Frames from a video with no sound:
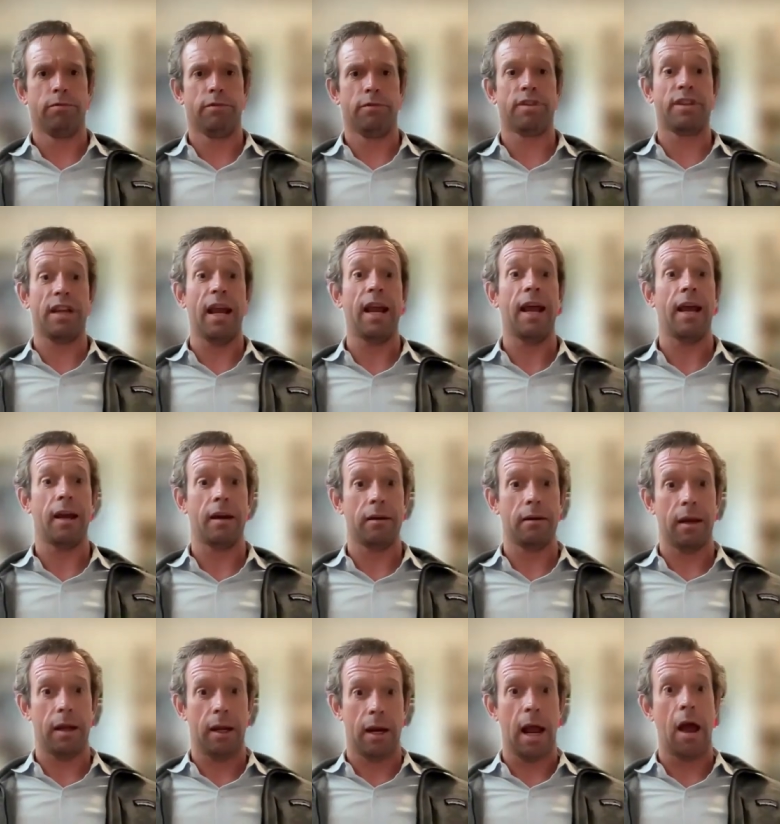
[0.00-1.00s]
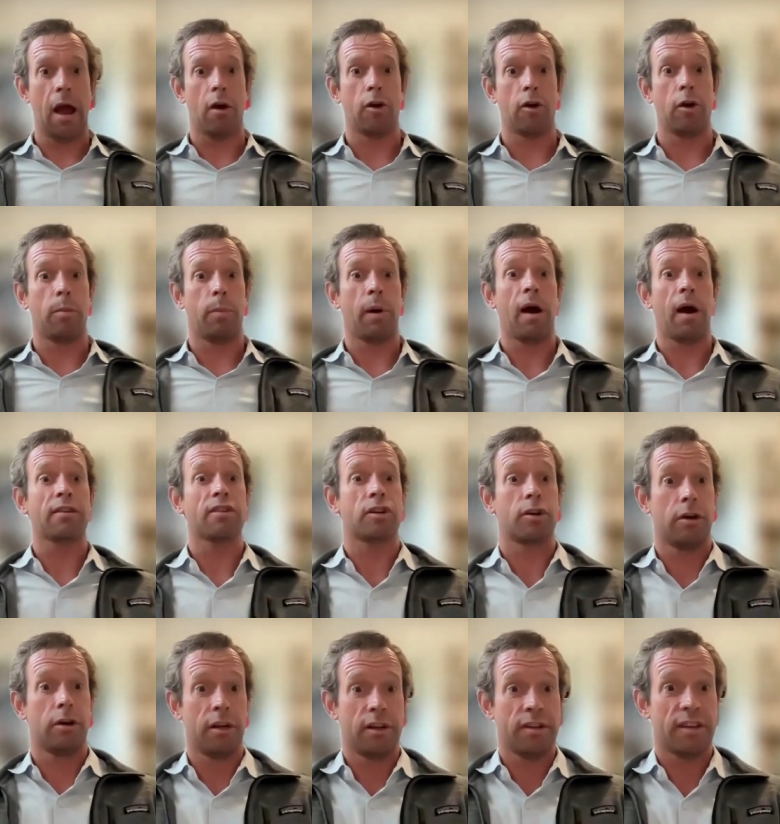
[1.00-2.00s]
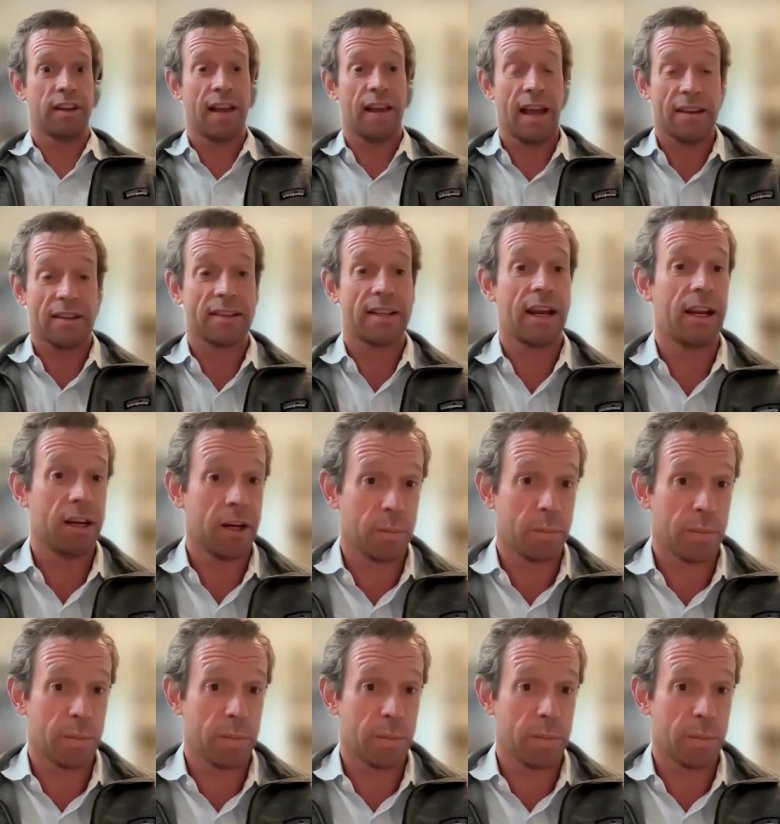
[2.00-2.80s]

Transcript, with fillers: stand and how your posture is in that standing